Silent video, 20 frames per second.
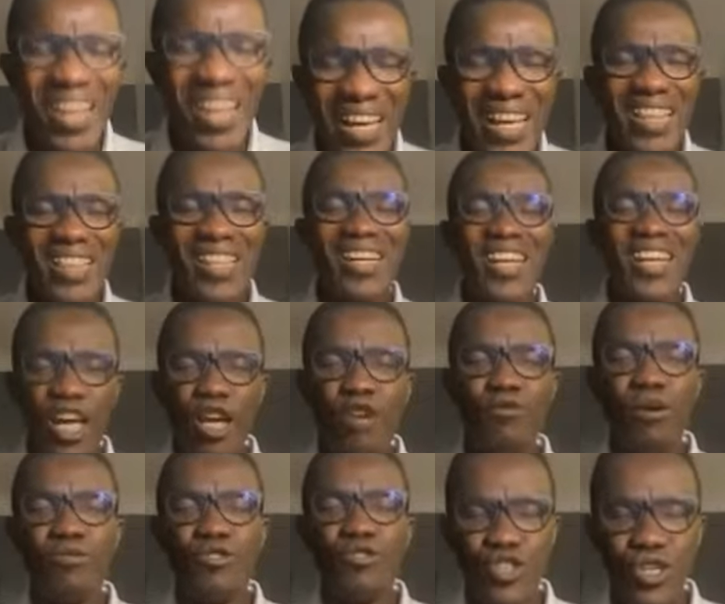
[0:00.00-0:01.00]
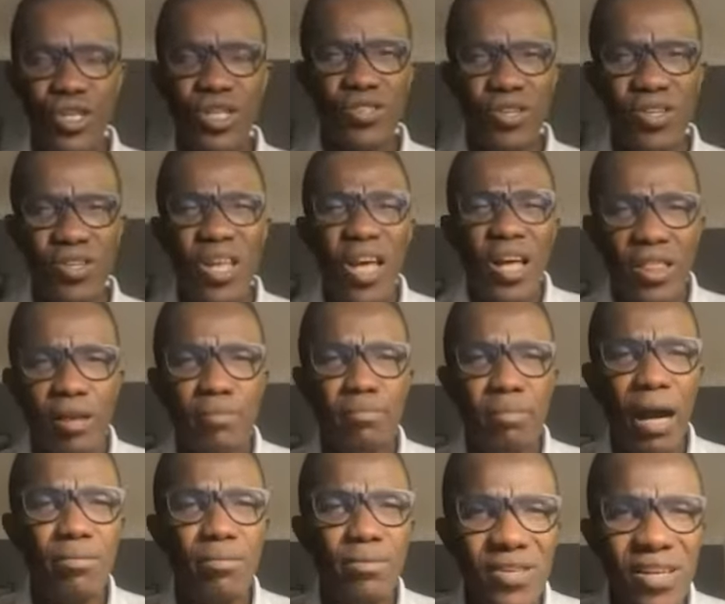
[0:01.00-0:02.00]
In the name of Jesus, the
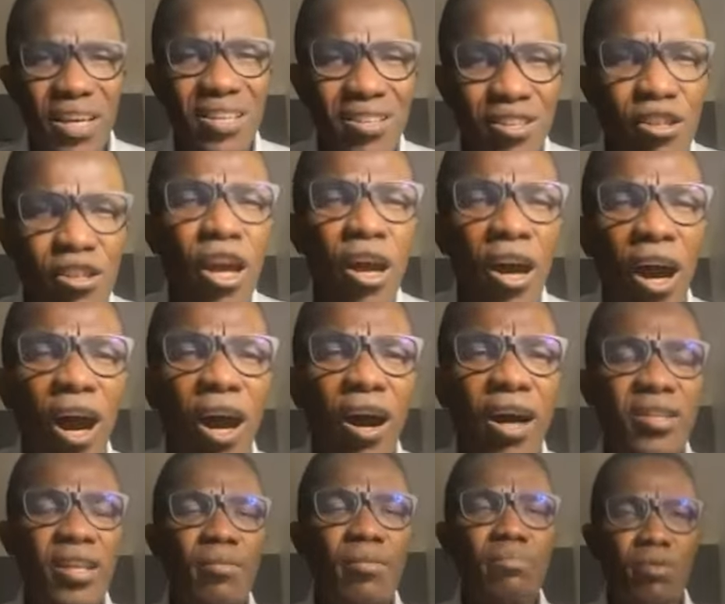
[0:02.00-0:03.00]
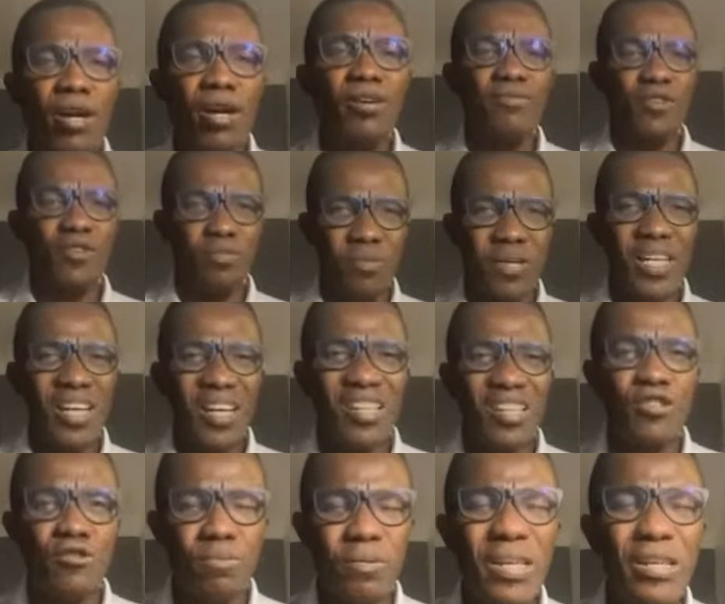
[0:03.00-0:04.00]
Bible says uh, the blood of sprinkling
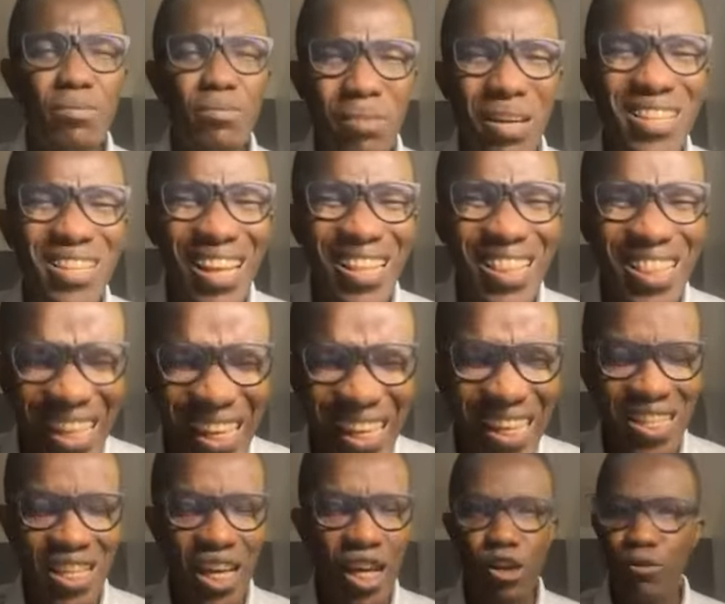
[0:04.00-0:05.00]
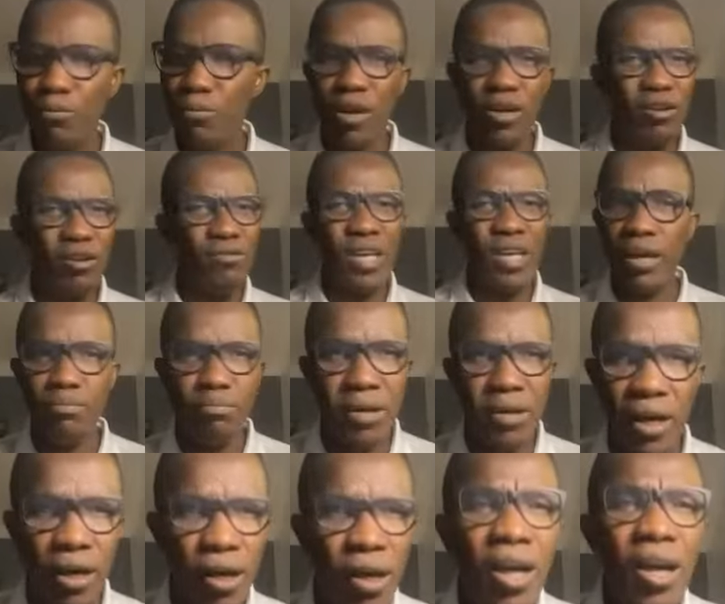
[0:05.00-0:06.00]
speaks better things than the blood of
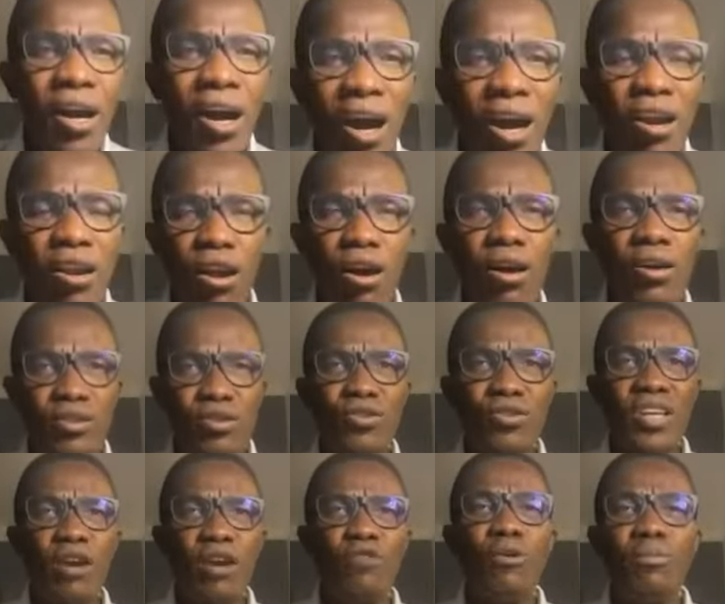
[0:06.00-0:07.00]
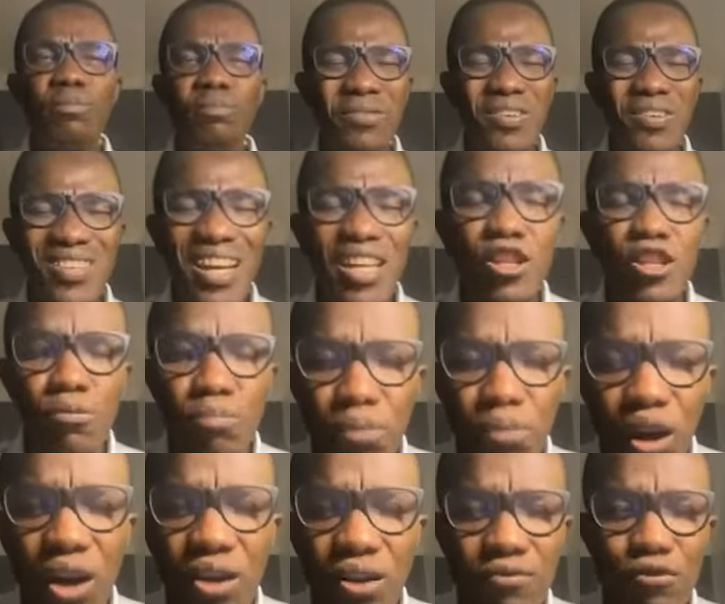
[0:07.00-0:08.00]
Abel. Uh, Lord, today we present the
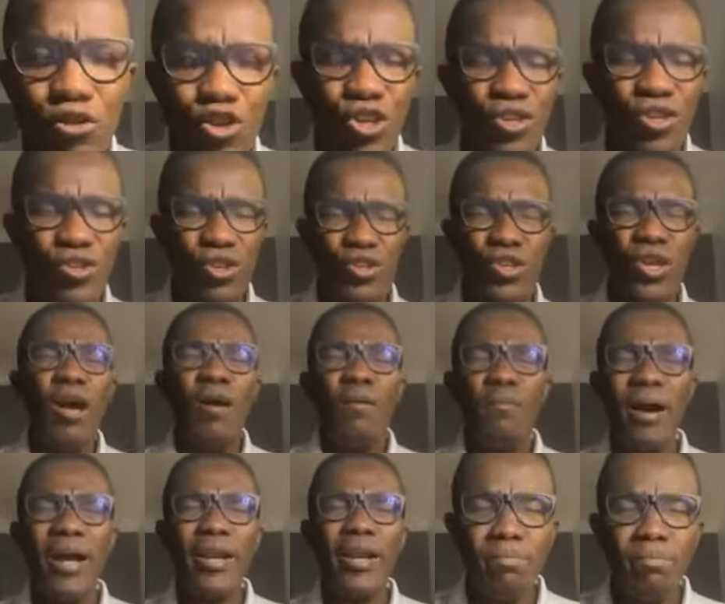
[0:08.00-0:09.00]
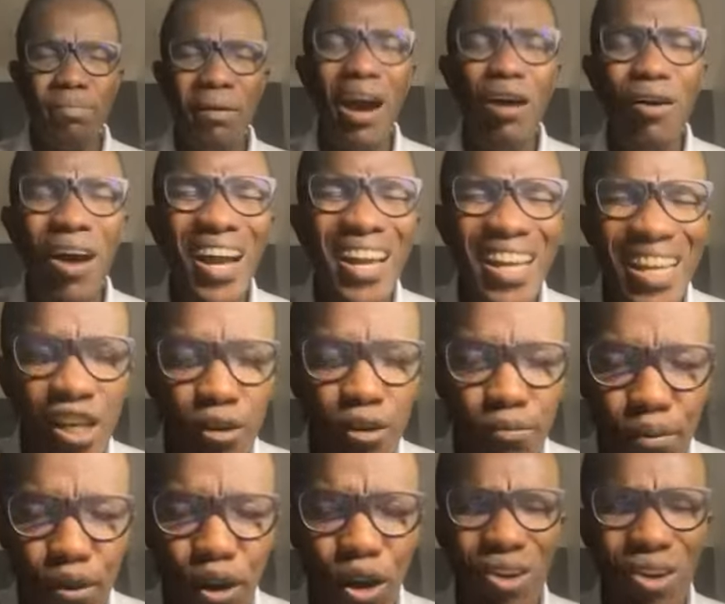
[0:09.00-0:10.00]
blood of Jesus by the power in the
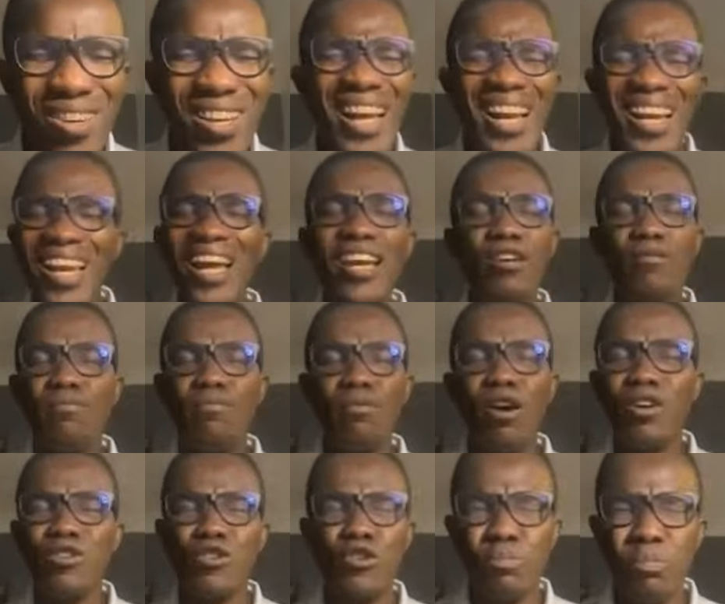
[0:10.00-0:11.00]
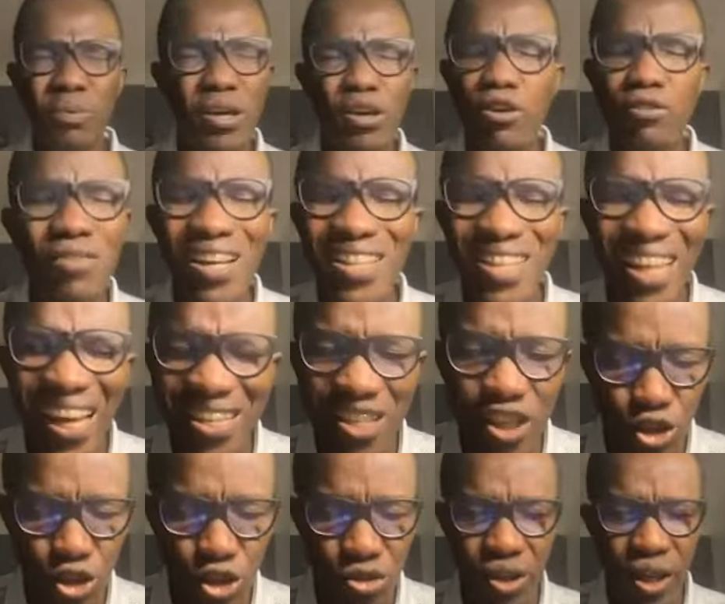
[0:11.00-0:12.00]
blood let the blood speak over
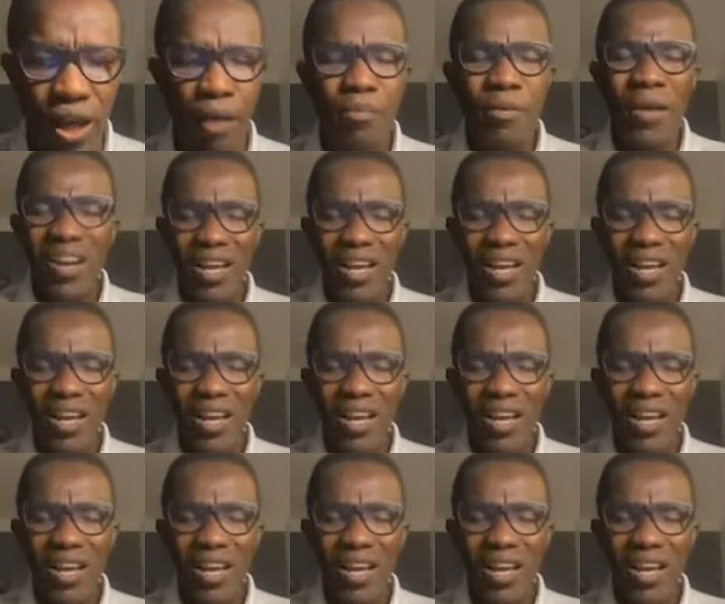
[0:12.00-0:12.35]
Nigeria.